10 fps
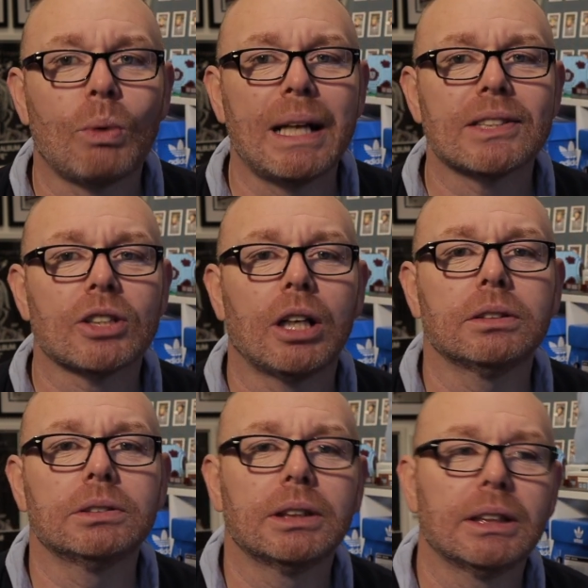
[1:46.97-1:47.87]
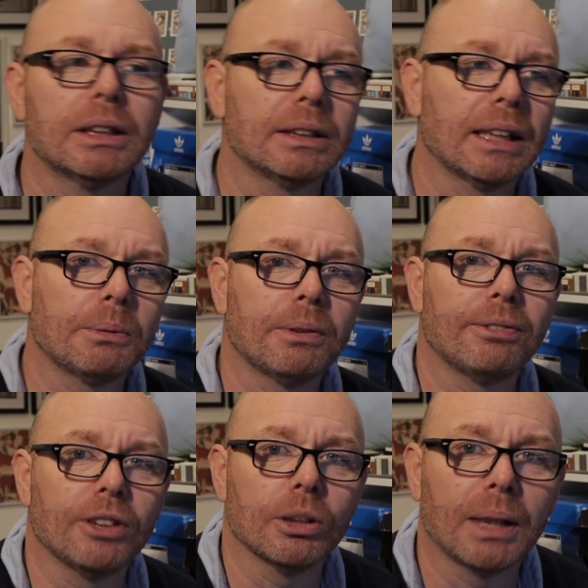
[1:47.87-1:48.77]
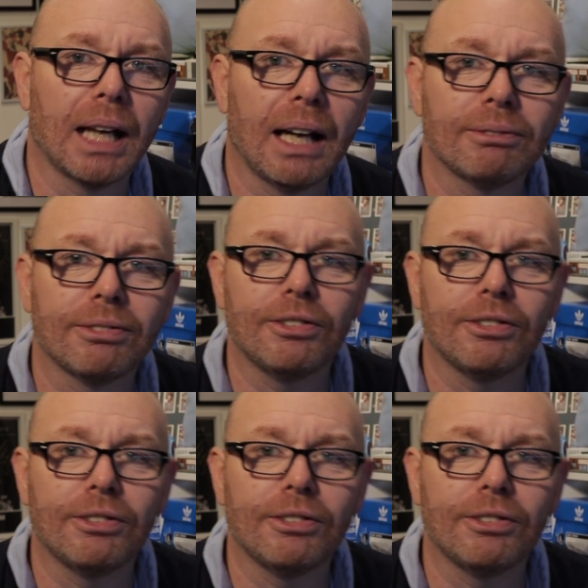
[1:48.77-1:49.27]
went on, there were fewer and